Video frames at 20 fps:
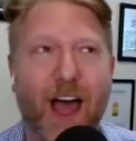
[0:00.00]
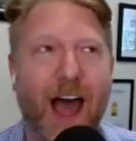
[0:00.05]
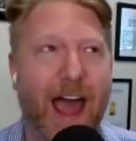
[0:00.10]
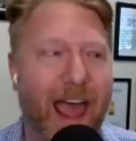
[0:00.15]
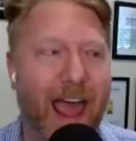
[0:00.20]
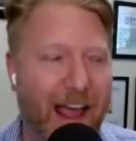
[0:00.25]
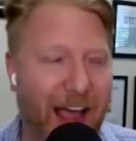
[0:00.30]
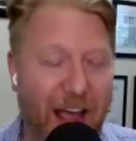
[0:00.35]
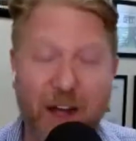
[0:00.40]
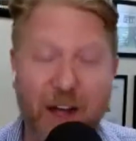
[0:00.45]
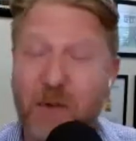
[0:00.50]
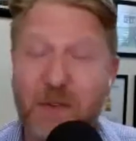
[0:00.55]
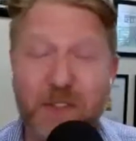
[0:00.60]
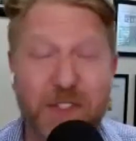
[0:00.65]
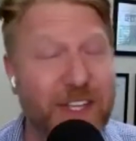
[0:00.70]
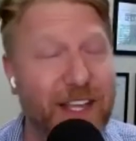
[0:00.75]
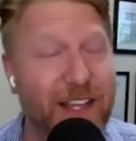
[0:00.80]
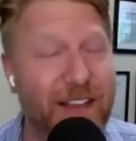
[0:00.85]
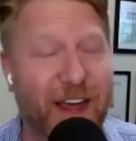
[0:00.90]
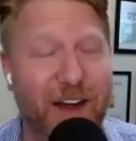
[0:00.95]
I, I don't
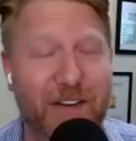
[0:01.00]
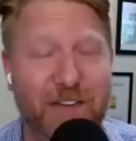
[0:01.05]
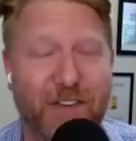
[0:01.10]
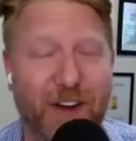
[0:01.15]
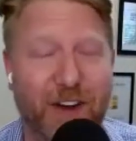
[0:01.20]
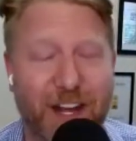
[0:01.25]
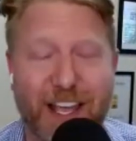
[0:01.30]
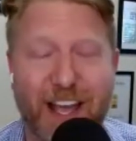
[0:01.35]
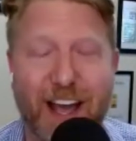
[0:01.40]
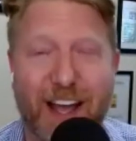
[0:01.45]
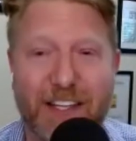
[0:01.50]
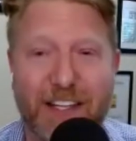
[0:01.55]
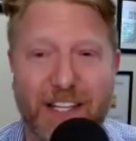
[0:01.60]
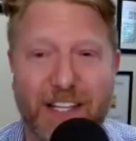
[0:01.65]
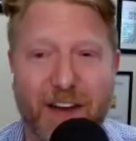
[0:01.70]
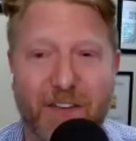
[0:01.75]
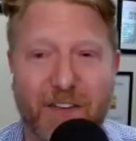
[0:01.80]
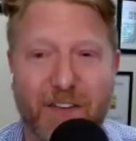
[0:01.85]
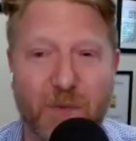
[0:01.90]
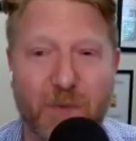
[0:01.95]
see a lot of funny
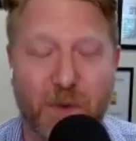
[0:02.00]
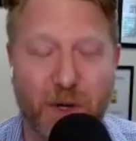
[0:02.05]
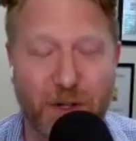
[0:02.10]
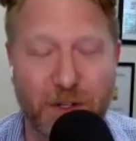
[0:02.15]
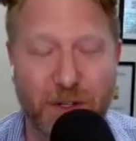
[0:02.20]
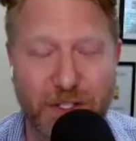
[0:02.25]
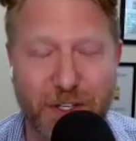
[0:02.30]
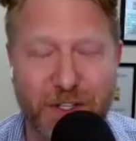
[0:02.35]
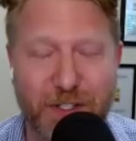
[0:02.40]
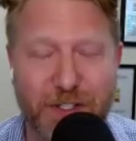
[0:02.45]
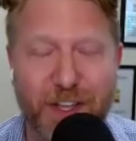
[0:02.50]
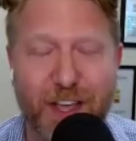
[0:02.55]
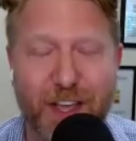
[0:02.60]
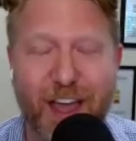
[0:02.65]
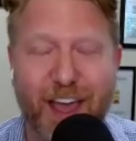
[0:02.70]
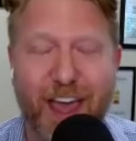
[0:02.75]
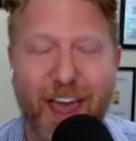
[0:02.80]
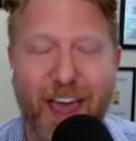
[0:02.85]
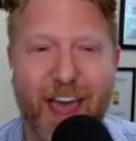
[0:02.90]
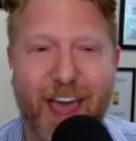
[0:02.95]
content from realtors. Mm-hmm.
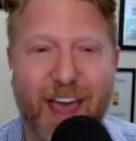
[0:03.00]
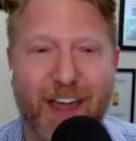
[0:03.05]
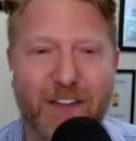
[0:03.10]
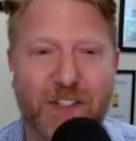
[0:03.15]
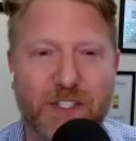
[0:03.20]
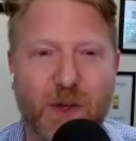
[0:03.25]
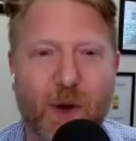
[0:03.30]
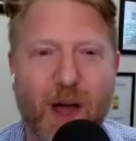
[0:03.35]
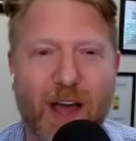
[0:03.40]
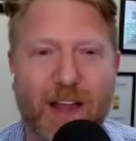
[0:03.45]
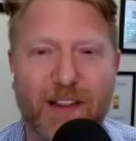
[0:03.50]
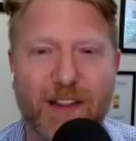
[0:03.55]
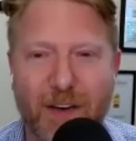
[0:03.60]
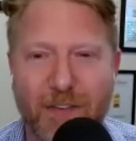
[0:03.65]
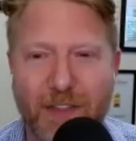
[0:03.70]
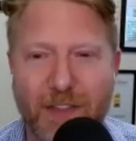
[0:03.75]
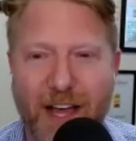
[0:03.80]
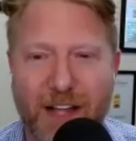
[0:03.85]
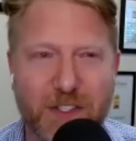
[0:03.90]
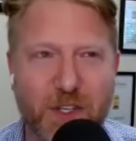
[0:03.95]
And so I
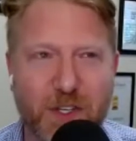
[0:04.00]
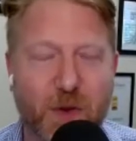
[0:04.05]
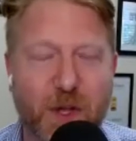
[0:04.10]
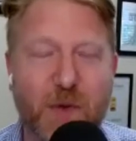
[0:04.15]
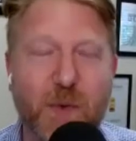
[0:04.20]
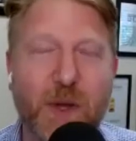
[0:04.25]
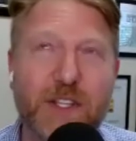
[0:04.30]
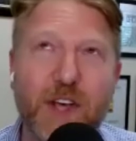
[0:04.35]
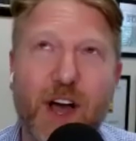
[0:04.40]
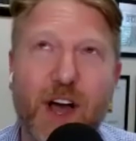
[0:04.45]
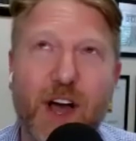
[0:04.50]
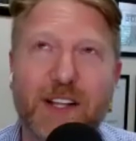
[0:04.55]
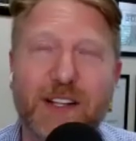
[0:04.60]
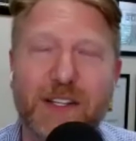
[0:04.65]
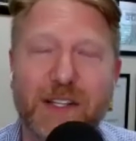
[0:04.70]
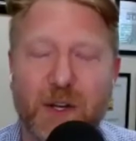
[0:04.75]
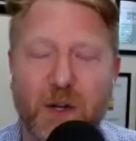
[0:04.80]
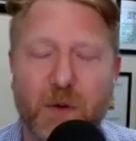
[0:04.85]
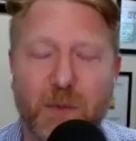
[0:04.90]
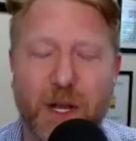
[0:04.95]
love that. So, can we talk a
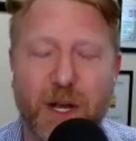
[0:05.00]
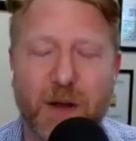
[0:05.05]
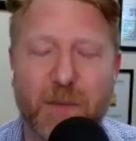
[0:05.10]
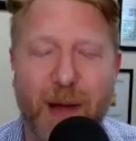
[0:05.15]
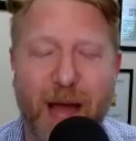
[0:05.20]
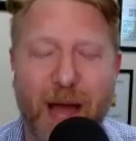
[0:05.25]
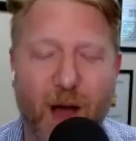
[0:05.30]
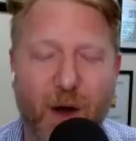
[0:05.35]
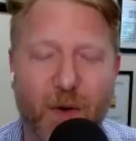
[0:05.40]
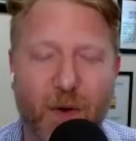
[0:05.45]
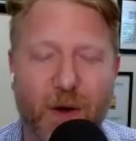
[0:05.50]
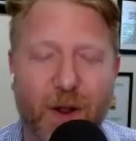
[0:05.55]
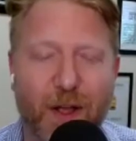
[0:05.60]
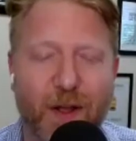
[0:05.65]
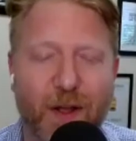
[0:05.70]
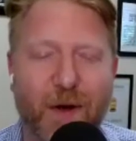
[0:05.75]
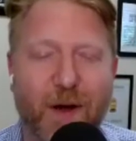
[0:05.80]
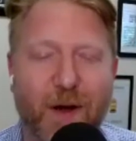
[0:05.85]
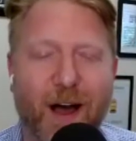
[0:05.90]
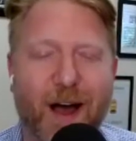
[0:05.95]
little bit about
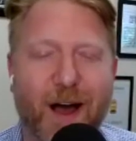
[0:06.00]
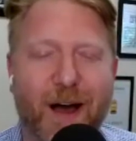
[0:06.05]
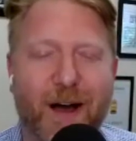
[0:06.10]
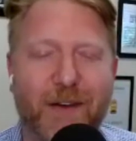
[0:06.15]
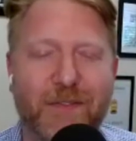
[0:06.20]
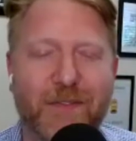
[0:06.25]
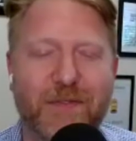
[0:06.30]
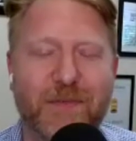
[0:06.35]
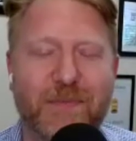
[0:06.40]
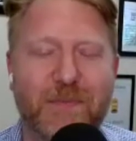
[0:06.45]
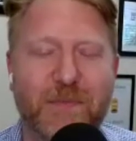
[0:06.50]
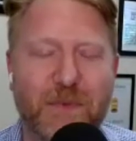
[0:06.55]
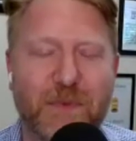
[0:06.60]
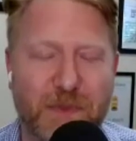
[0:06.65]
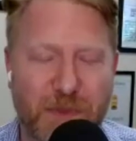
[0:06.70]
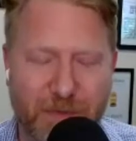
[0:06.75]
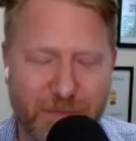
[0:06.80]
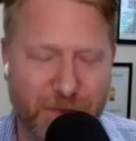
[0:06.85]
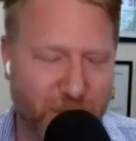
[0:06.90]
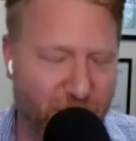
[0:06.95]
uh,
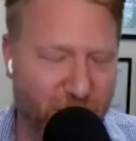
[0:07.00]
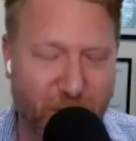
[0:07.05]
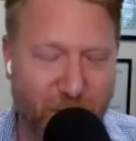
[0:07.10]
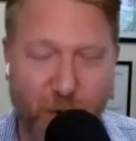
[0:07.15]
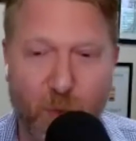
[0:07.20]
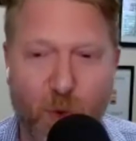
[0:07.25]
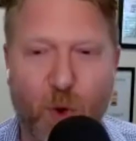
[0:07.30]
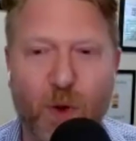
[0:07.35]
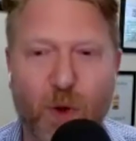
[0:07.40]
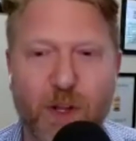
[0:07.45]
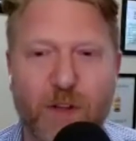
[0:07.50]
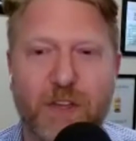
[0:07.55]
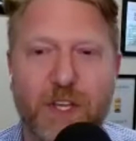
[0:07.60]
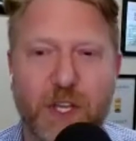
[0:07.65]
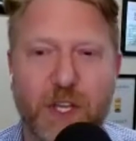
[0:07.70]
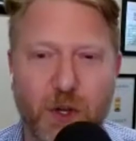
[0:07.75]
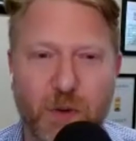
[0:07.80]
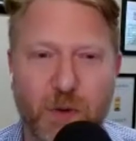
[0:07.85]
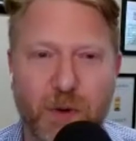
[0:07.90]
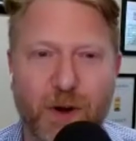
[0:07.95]
the, sort of the role of
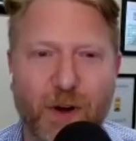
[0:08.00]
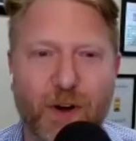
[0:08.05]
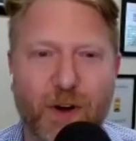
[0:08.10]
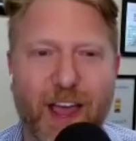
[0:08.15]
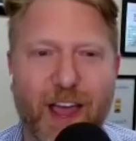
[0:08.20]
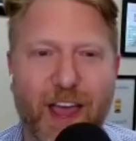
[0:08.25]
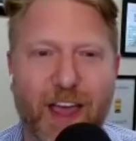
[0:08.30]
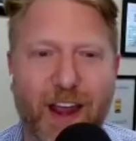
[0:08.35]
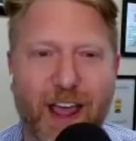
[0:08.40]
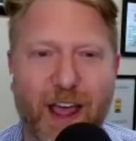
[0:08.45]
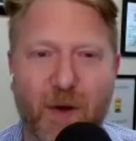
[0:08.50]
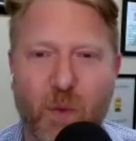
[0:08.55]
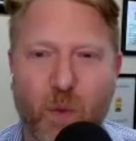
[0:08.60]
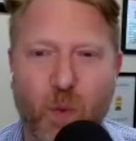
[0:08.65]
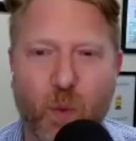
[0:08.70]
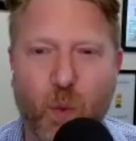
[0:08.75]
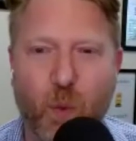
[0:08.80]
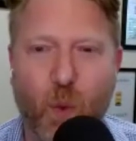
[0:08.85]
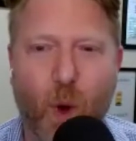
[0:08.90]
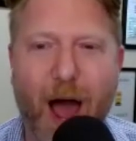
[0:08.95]
humor and, and
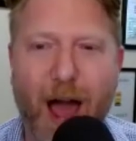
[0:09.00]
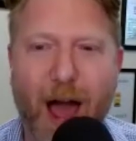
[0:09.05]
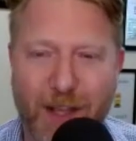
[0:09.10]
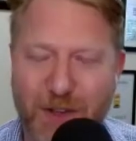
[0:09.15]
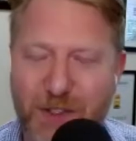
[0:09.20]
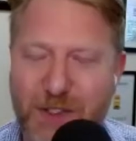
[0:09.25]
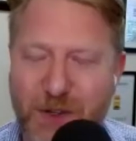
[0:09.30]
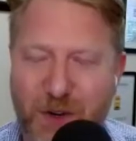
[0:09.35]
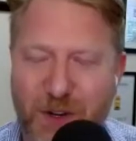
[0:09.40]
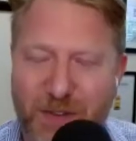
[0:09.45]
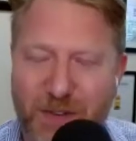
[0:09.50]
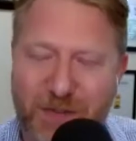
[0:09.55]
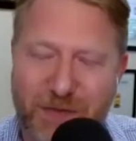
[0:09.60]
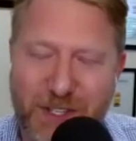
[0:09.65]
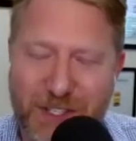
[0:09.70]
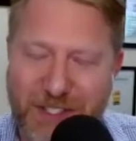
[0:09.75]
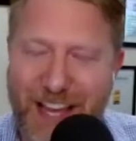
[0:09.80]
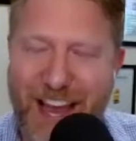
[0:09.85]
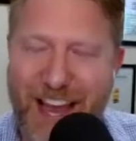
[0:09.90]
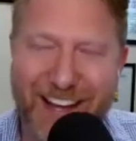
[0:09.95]
why you sort of
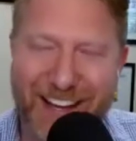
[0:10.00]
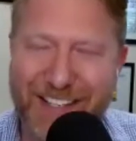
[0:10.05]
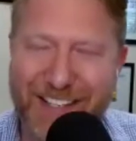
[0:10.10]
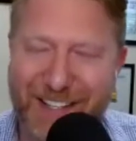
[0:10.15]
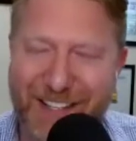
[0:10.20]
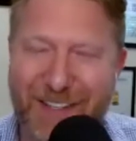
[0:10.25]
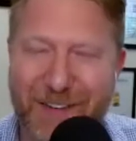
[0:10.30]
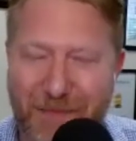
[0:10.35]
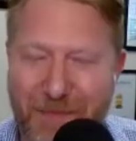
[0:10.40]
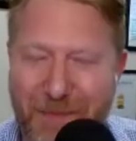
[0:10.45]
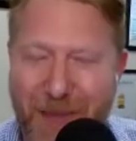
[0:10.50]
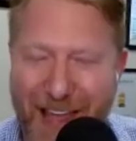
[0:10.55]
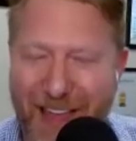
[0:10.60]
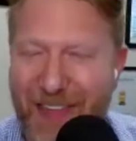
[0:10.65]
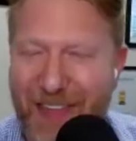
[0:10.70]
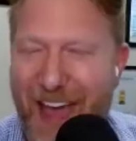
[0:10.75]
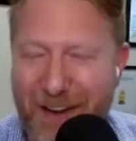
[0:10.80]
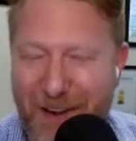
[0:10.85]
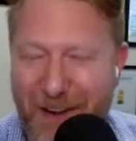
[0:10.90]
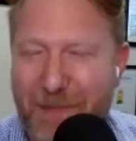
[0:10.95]
decided to make
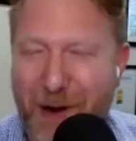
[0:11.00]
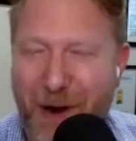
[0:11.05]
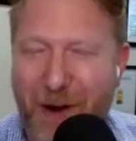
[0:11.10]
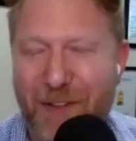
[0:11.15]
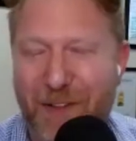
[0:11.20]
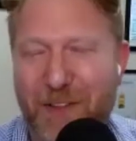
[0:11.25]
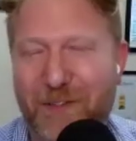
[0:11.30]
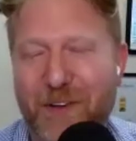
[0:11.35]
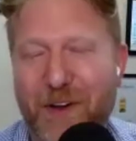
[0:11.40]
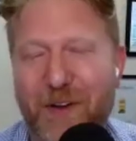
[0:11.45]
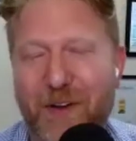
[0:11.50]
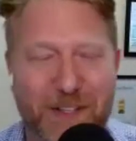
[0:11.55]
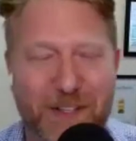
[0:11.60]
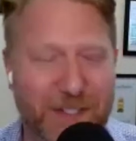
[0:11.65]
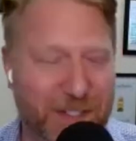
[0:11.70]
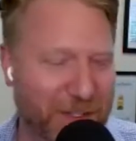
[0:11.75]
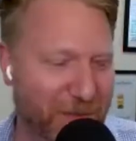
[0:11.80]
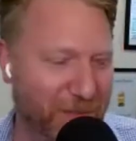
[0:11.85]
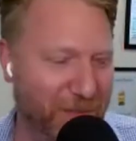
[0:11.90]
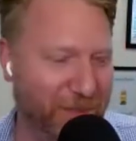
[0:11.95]
that part of the
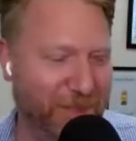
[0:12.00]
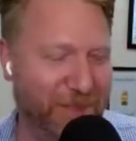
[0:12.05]
focus?